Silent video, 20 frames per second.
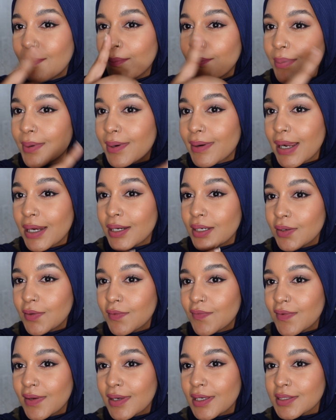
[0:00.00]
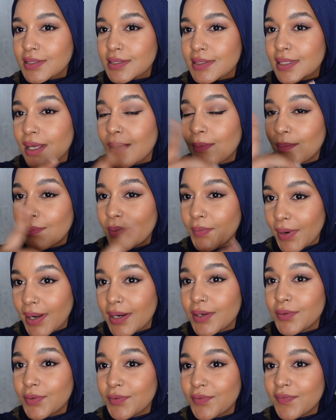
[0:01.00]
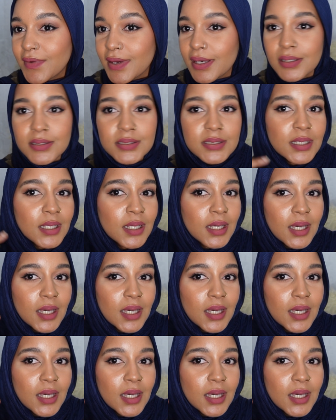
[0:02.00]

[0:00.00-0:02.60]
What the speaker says: Brand new face, brand new face.